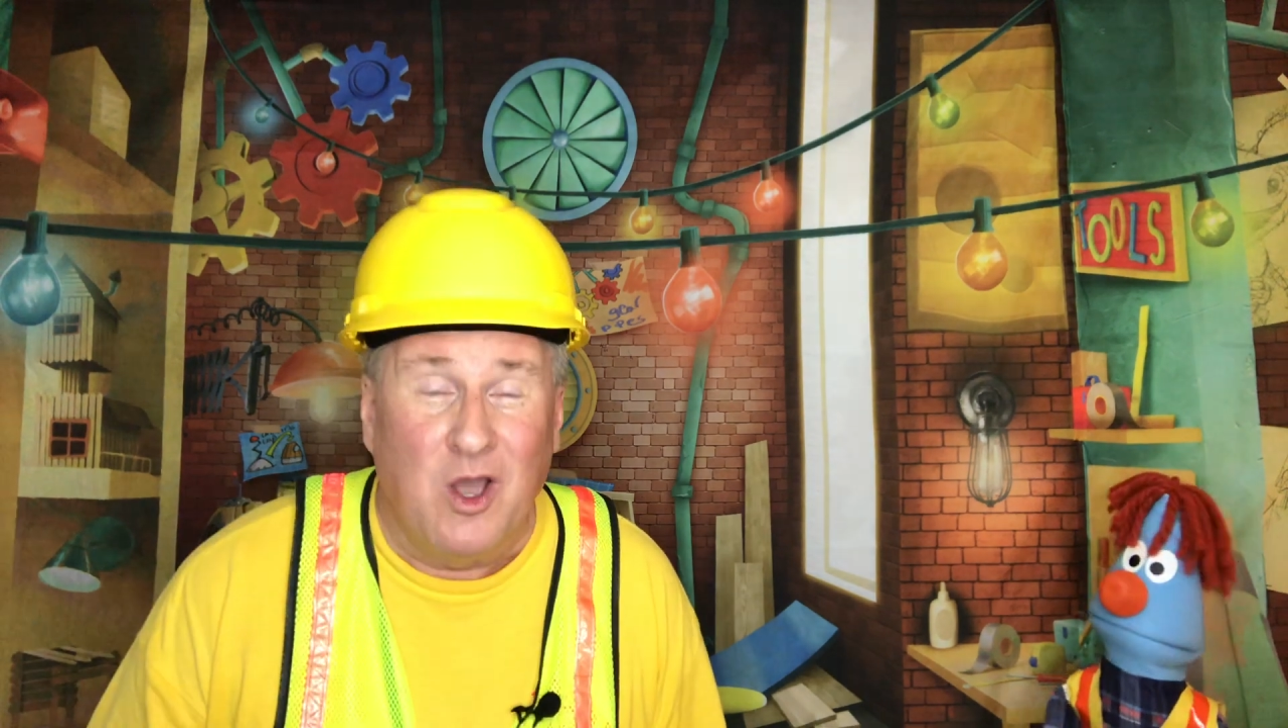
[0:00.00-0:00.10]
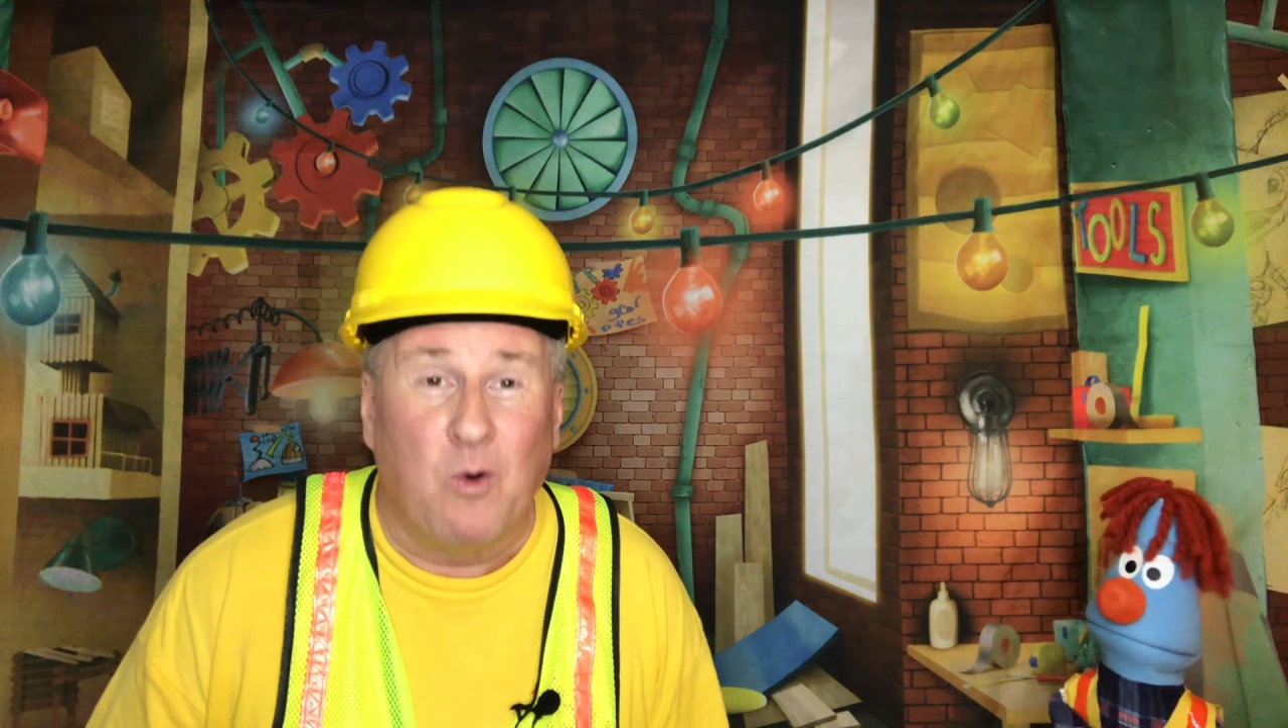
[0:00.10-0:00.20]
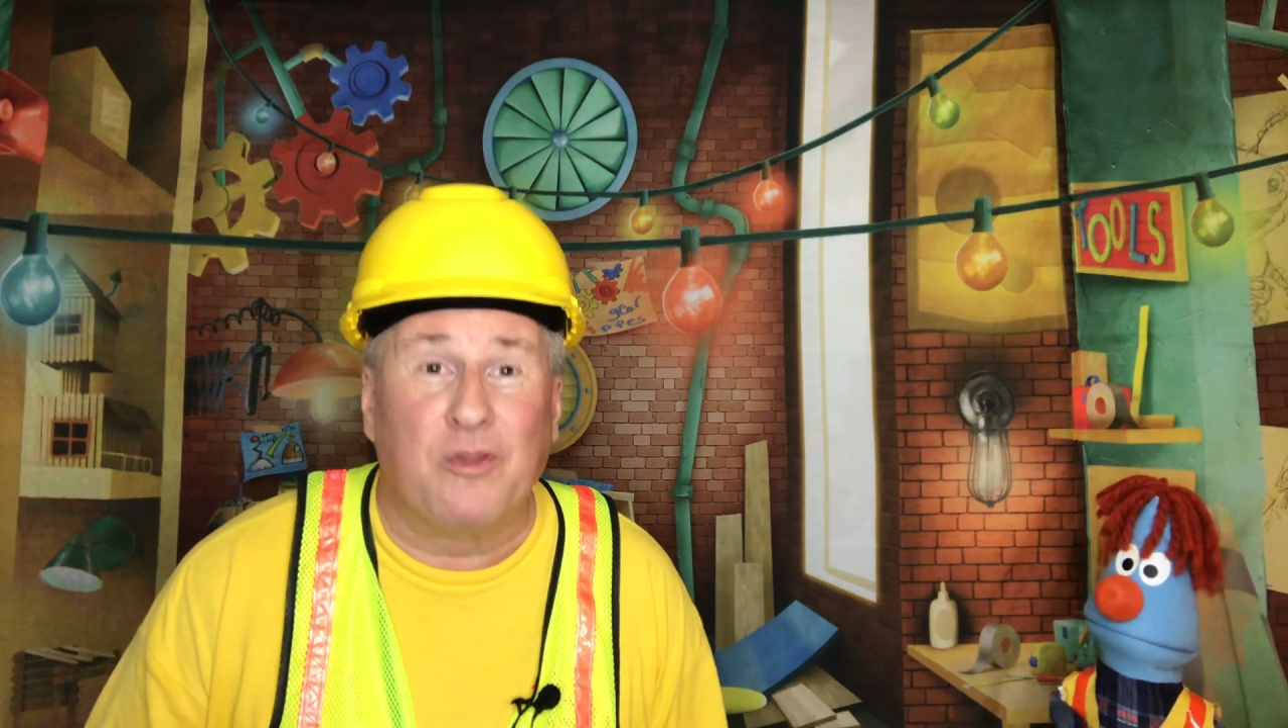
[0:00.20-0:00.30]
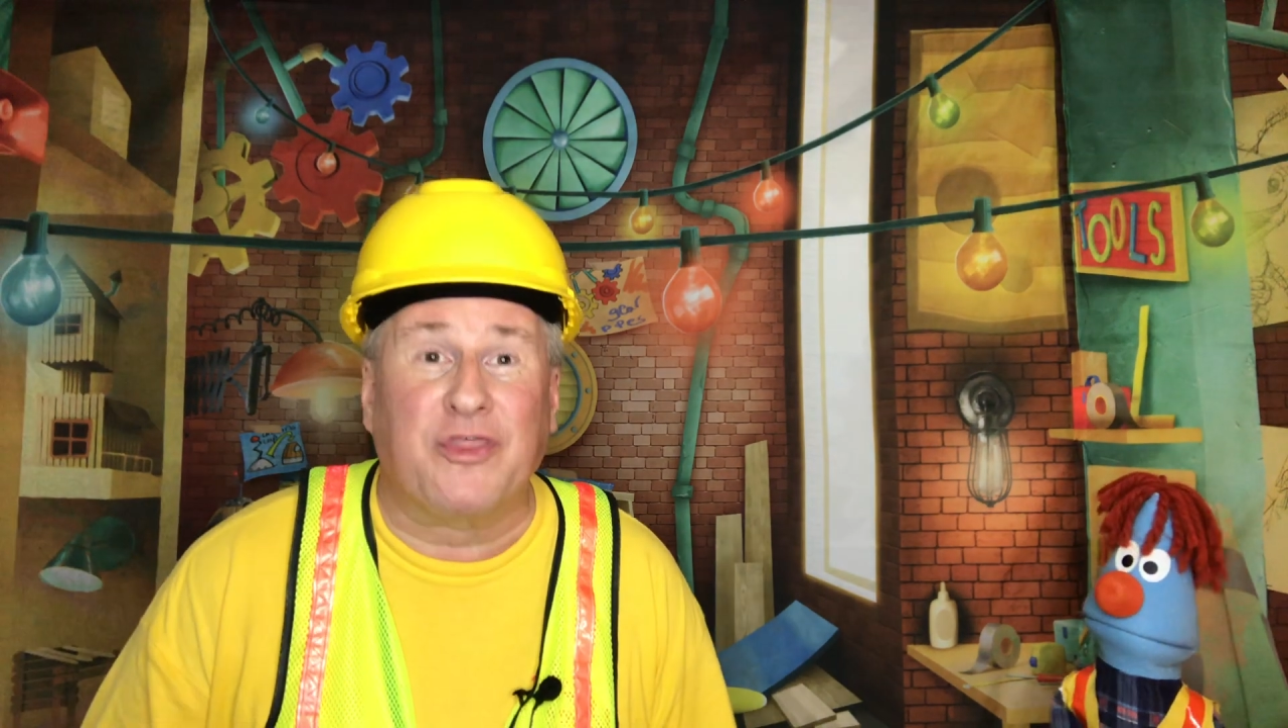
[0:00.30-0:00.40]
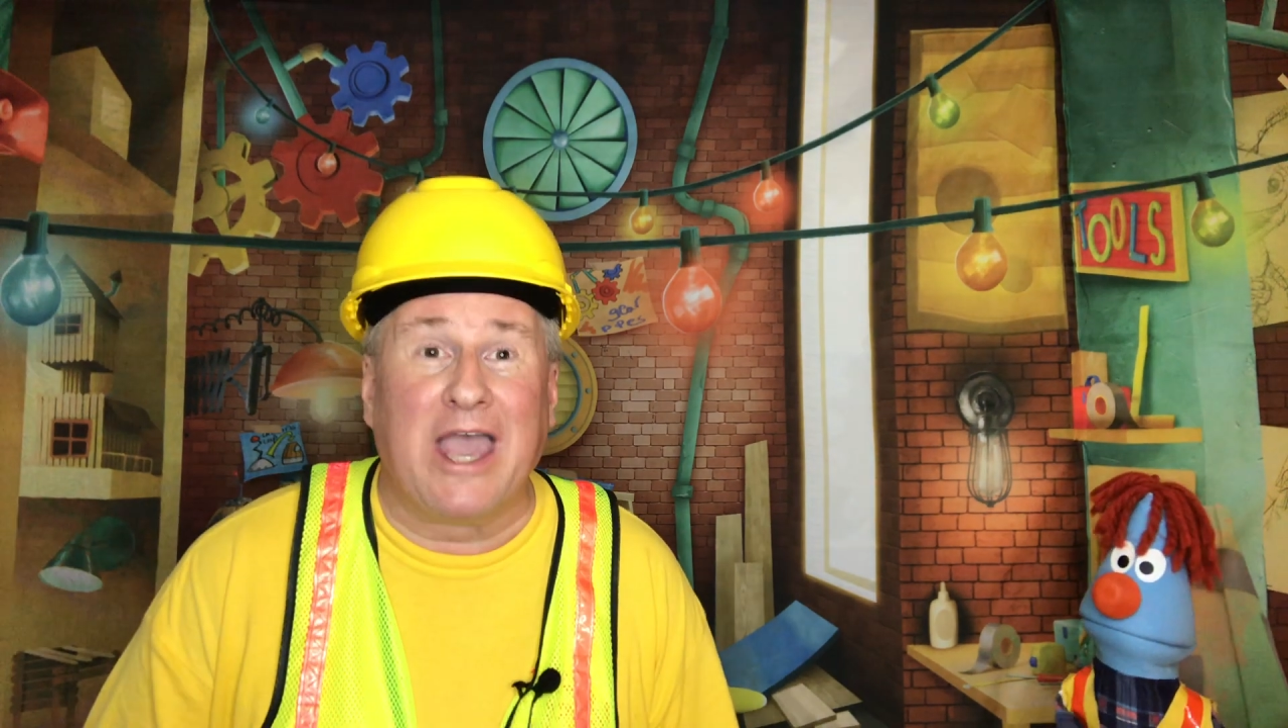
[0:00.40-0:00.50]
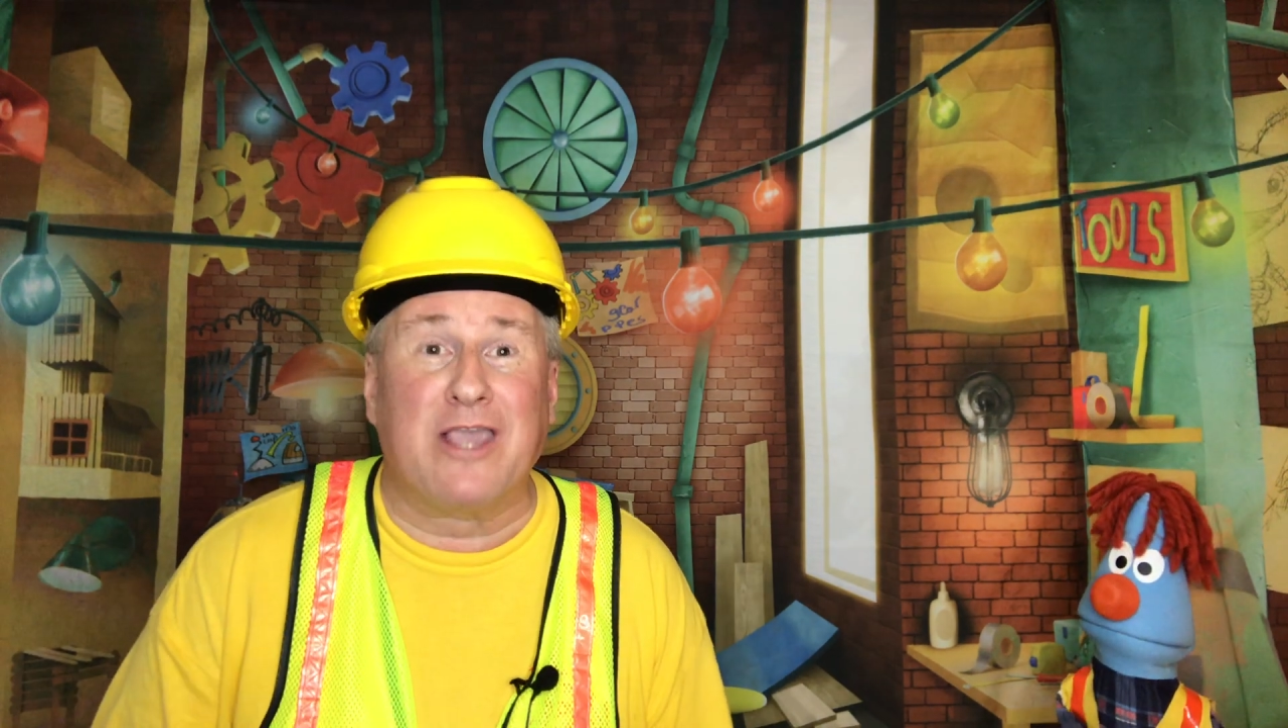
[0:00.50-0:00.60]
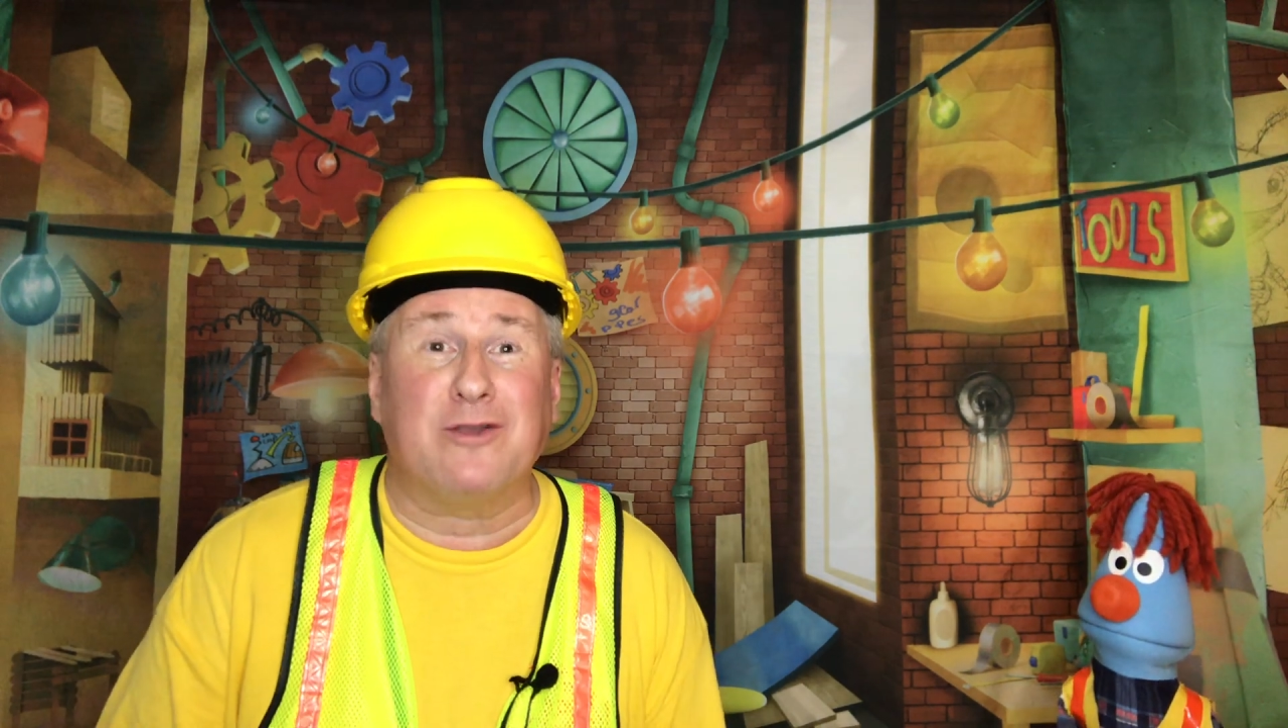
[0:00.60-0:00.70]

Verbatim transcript: Well, thank